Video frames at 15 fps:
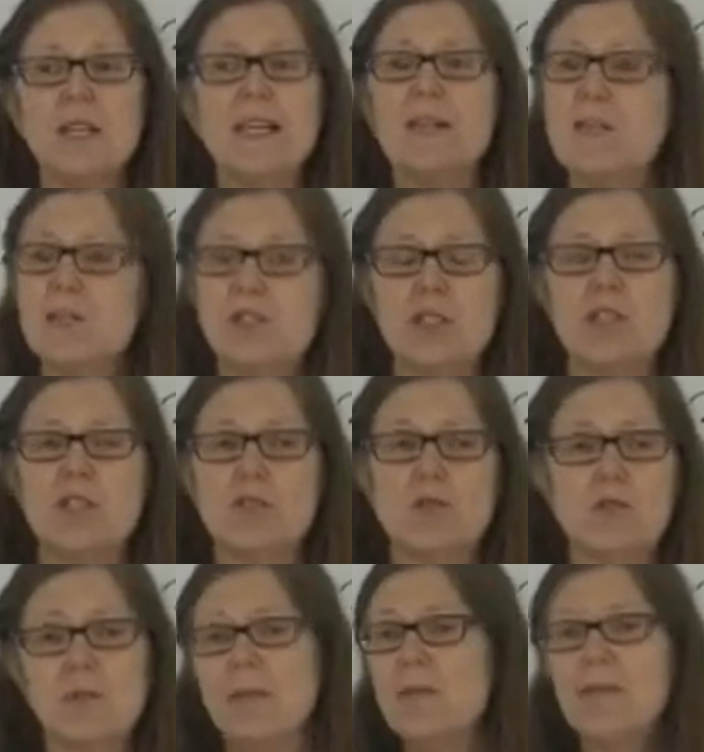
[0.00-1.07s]
English
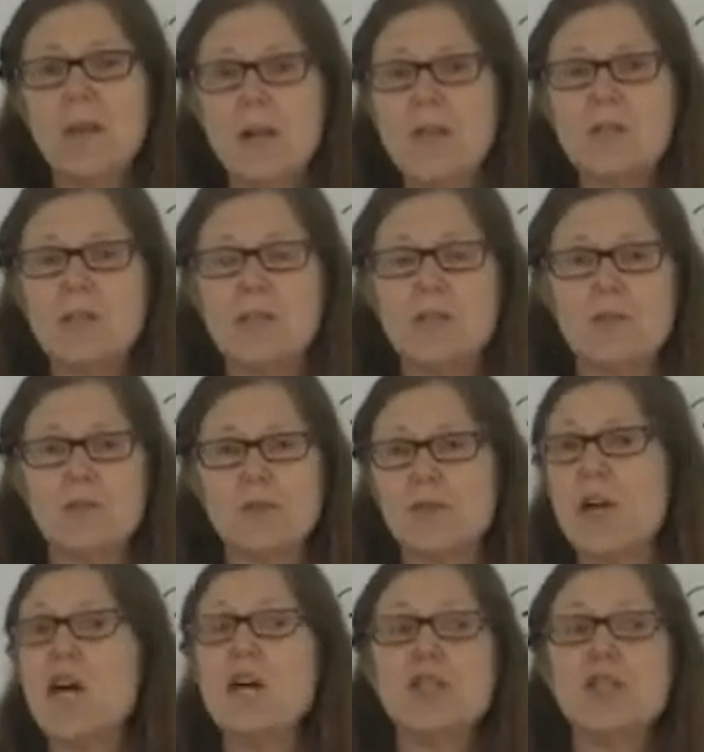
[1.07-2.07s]
teachers or even other teachers,